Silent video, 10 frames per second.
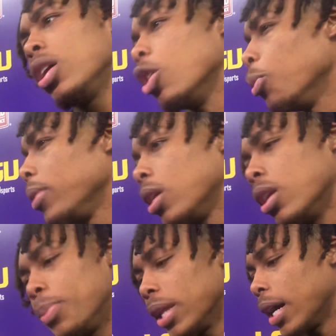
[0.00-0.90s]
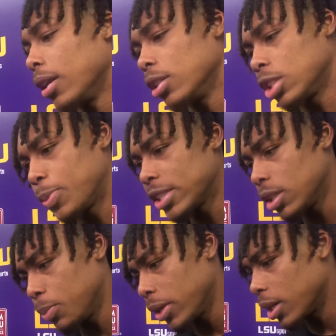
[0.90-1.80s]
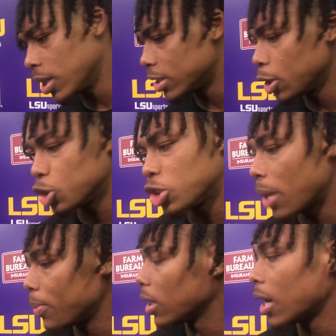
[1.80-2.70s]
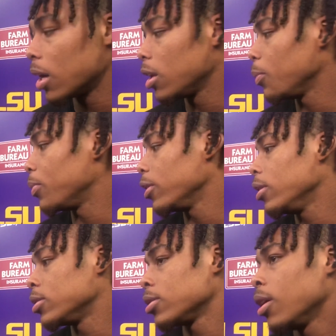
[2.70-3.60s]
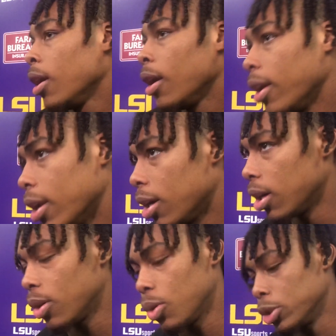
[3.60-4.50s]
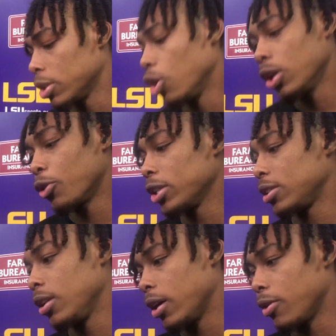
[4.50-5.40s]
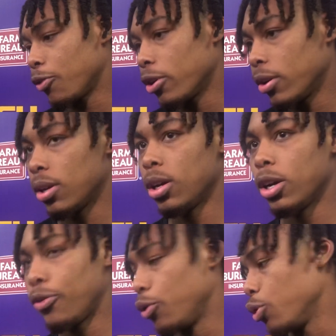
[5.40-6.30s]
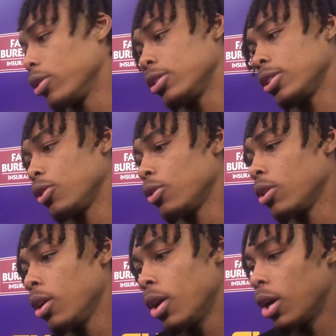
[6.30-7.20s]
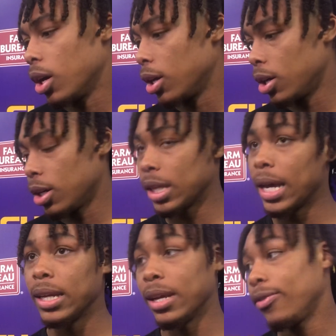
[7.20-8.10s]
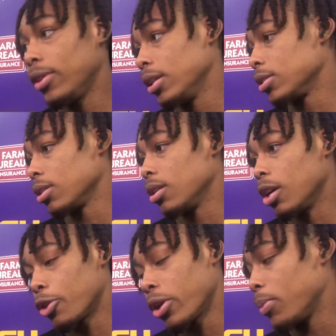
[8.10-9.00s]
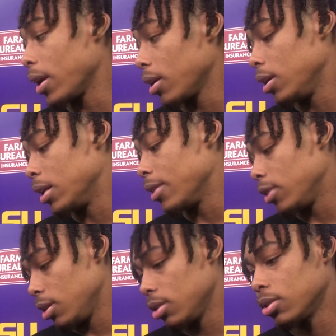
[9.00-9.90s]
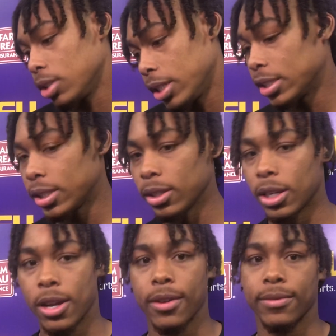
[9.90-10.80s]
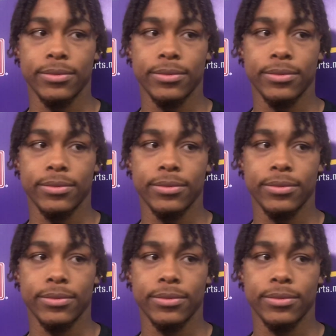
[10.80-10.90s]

He opened it up a lot, especially because they was dropping a lot of DBs and uh, was only rushing their front uh, four. So uh, Clyde definitely is a, a great back, and he definitely did his thing tonight.